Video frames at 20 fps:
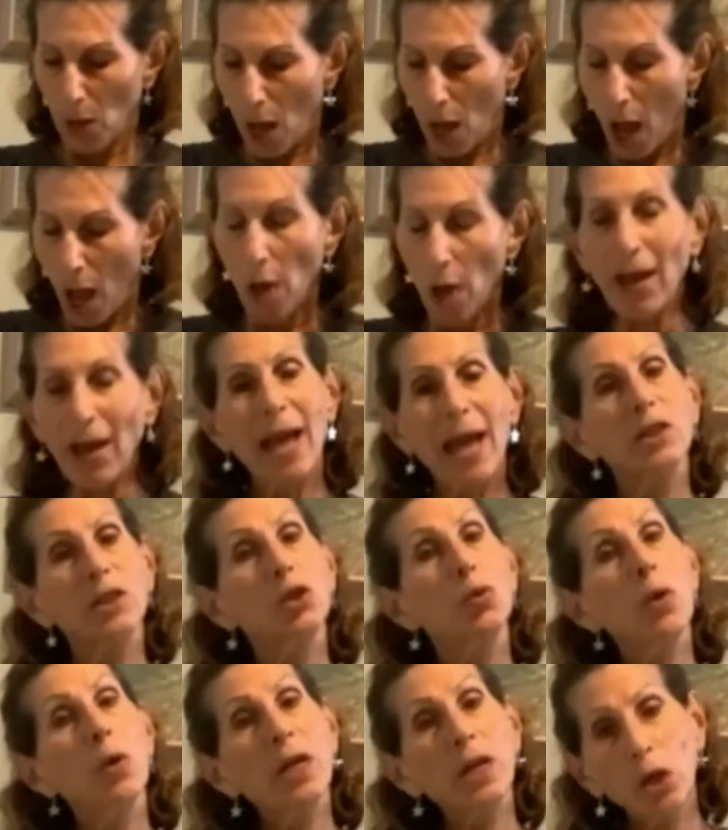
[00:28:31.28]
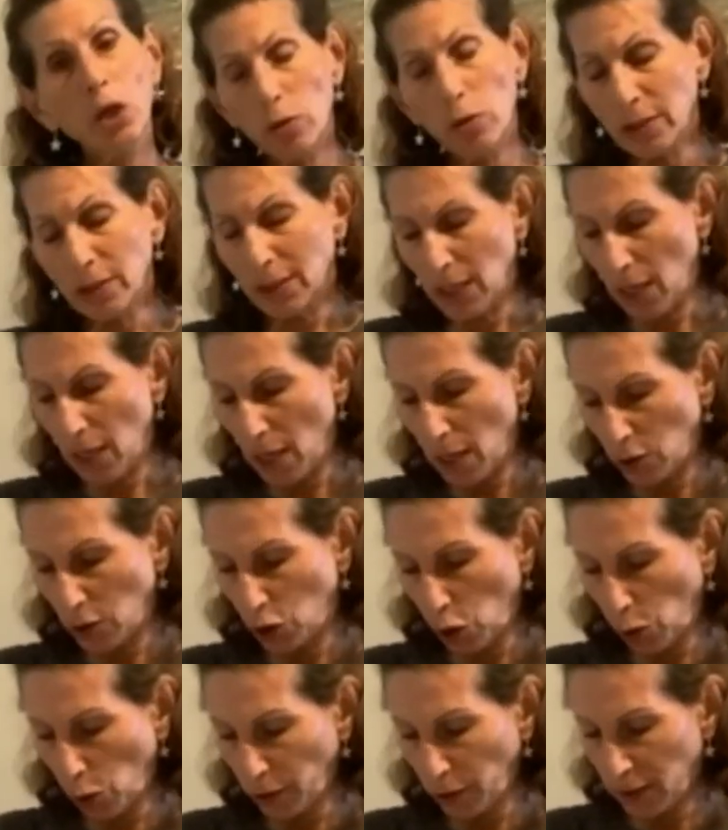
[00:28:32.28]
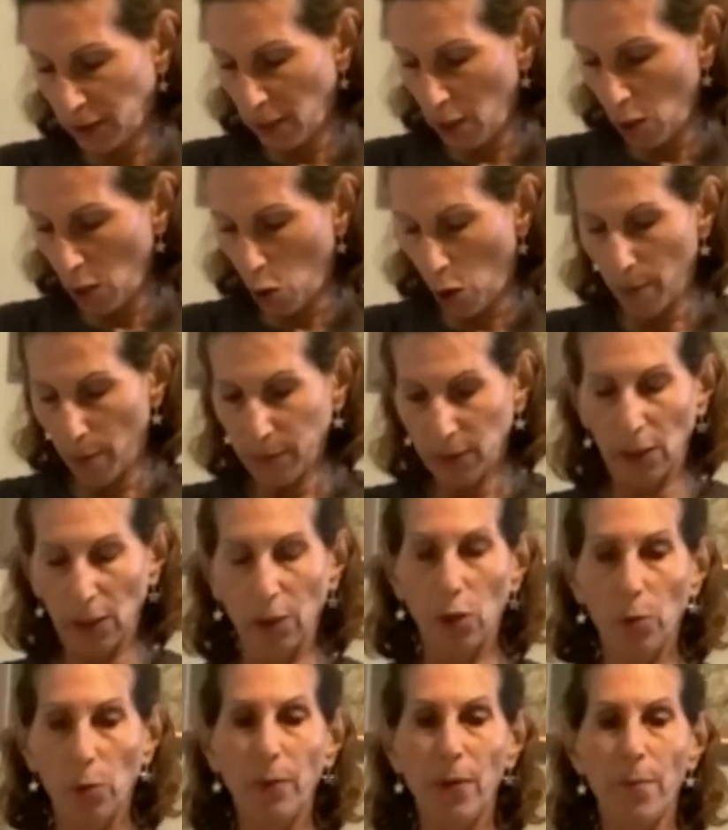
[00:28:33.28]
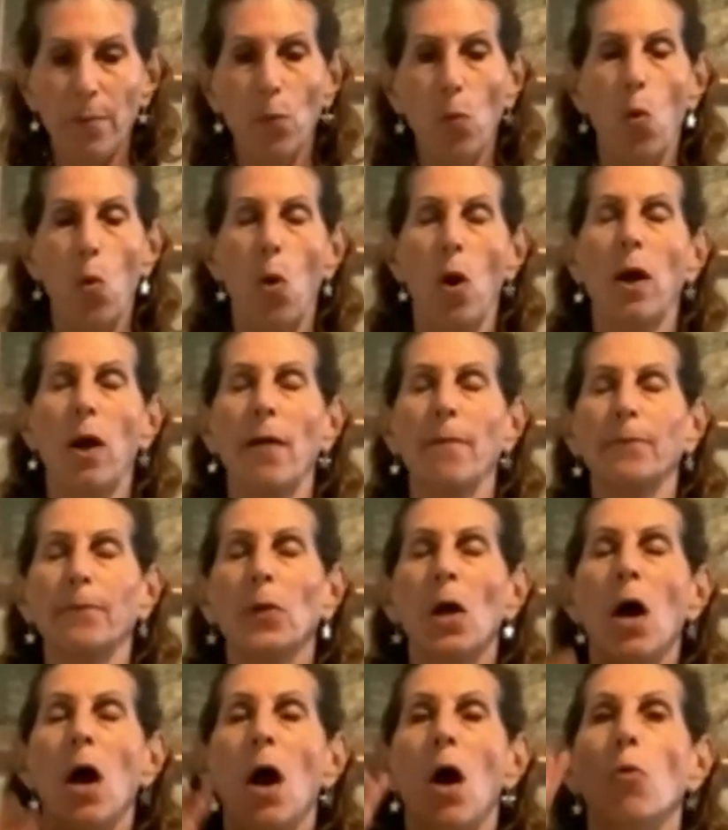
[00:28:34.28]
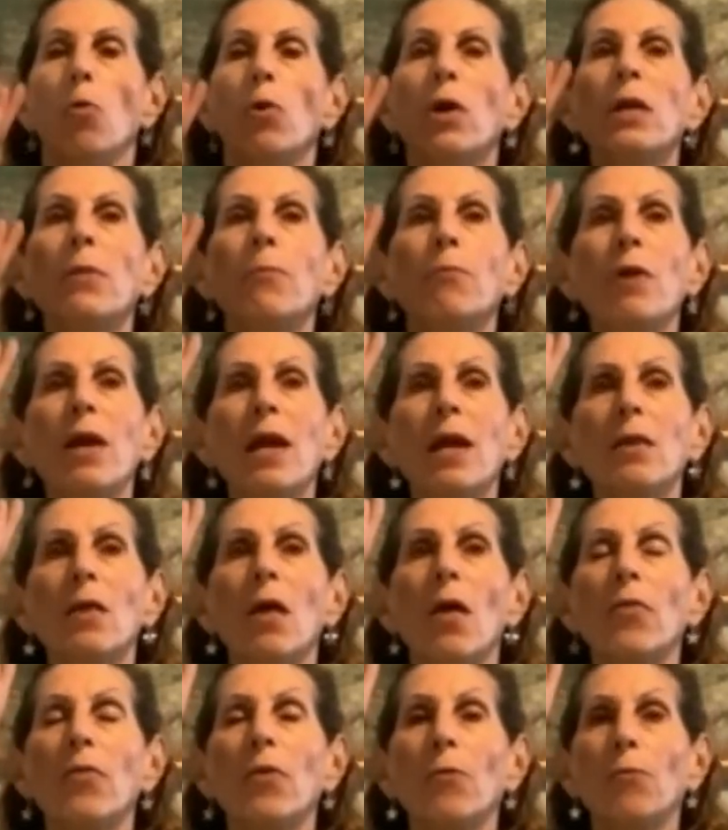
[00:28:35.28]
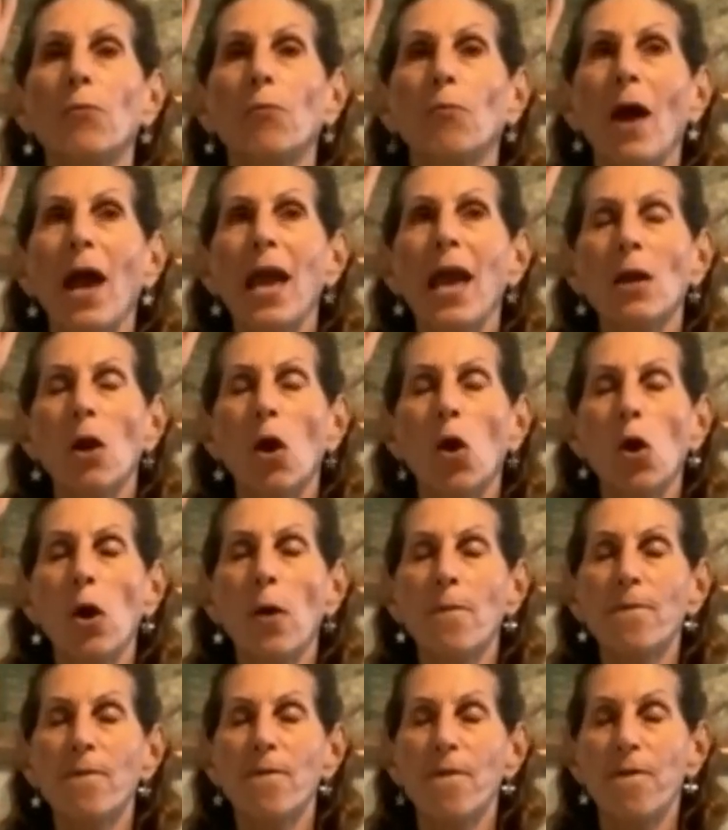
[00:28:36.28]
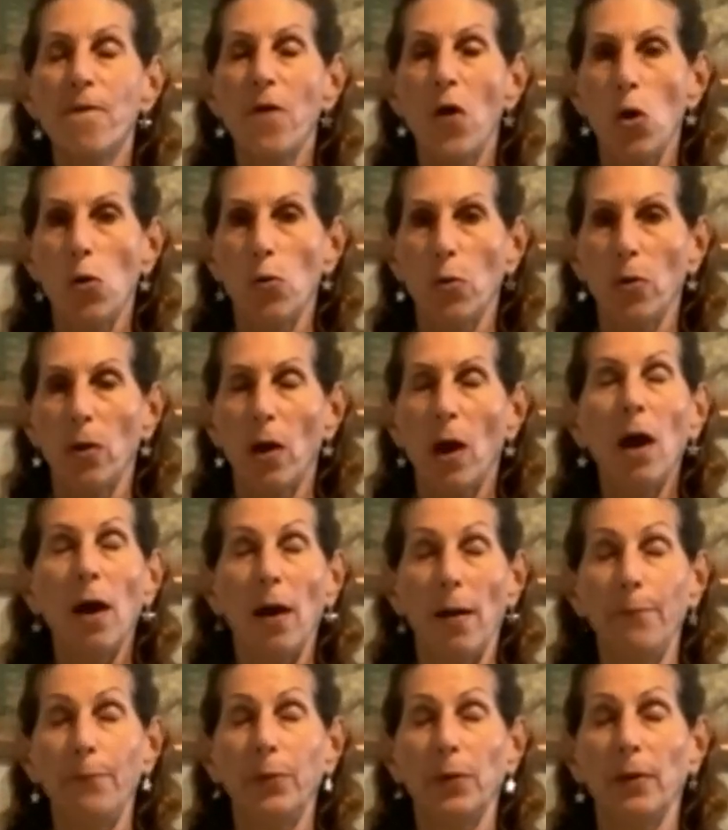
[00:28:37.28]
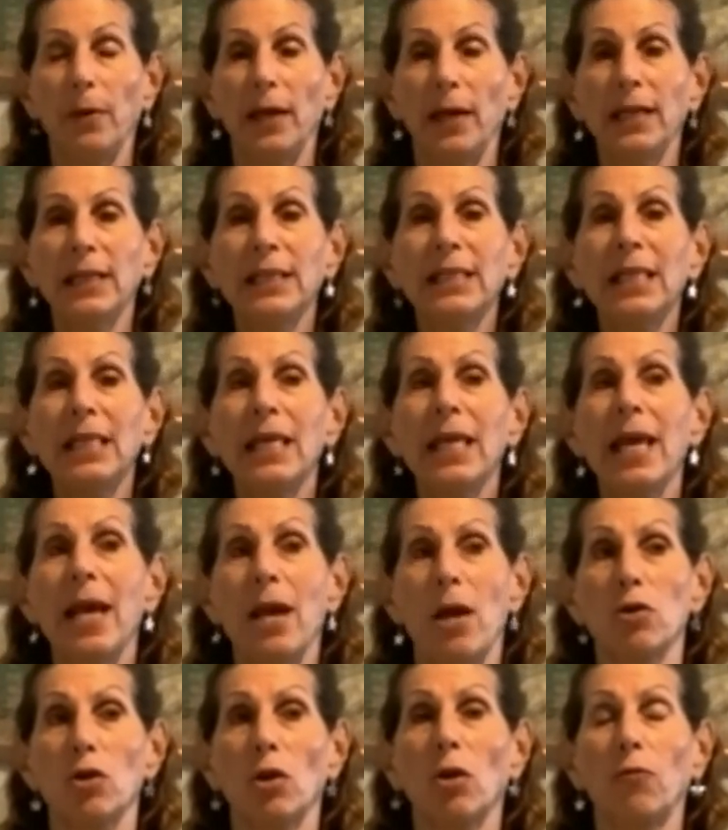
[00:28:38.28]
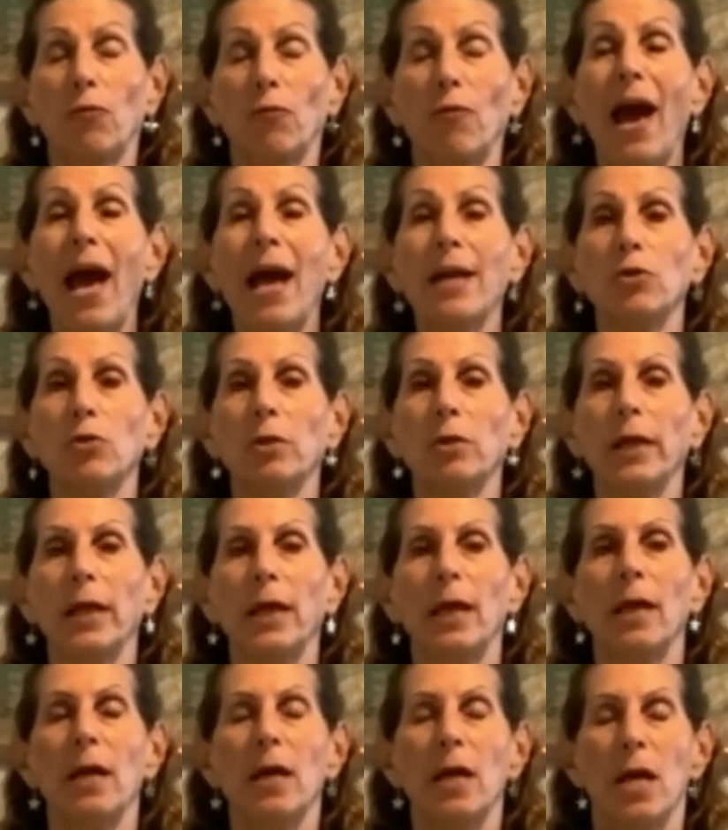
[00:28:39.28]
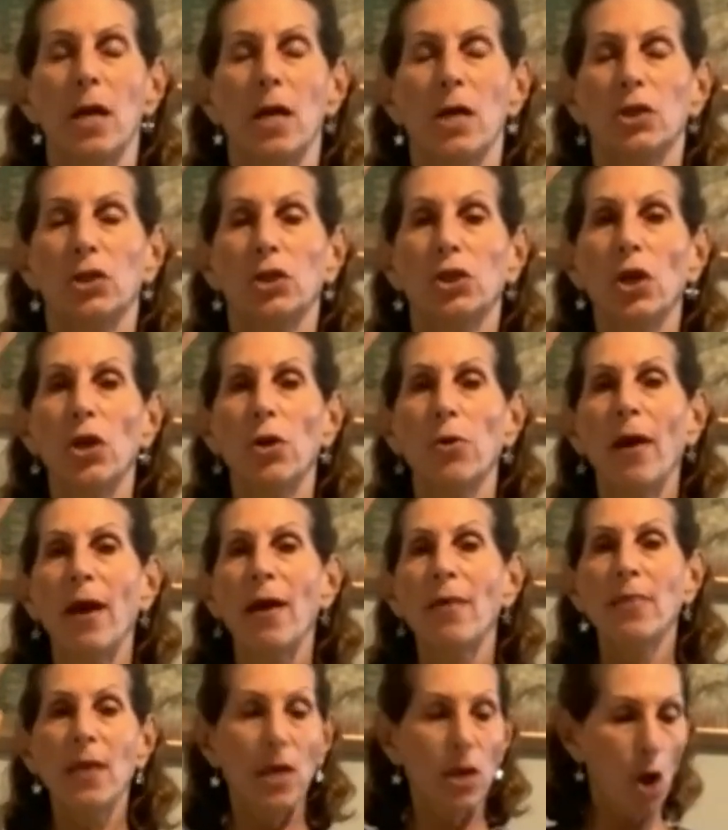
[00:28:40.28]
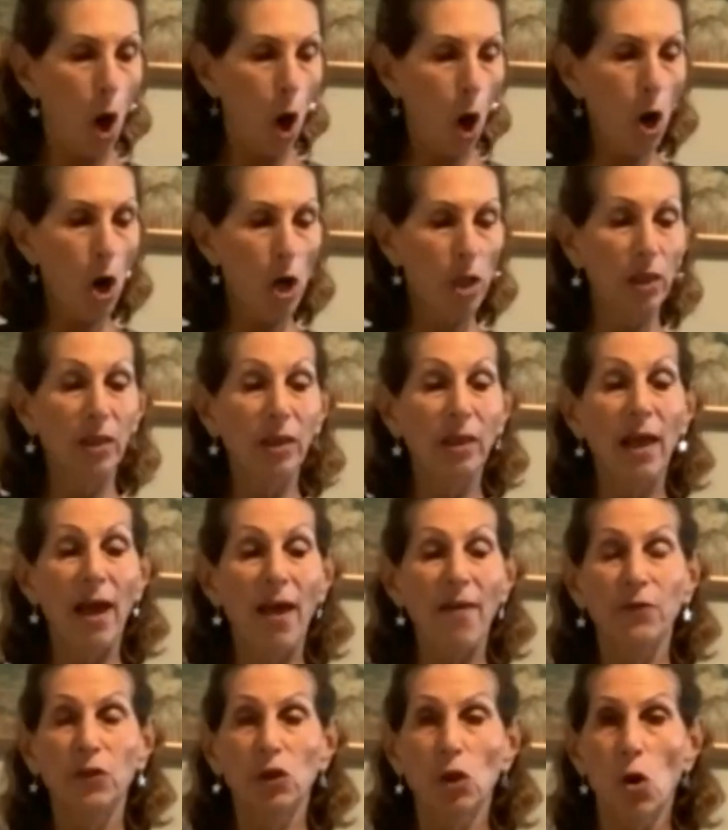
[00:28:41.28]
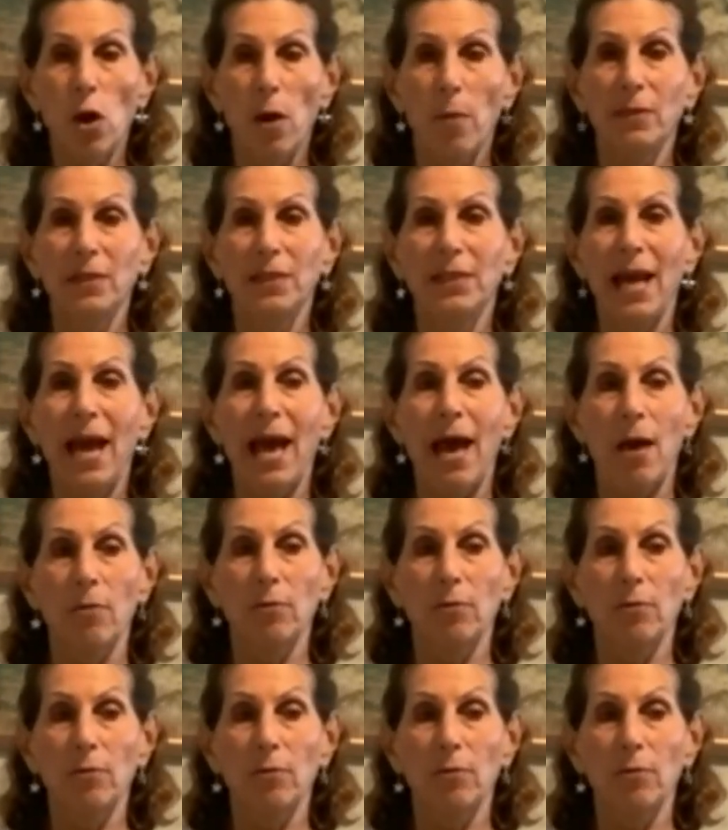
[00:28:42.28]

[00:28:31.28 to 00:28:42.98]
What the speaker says: Okay, so we're going to use the shoulders and the arms a little bit more. We're going to bring the right arm forward up into the air gradually. So, and then our left arm down.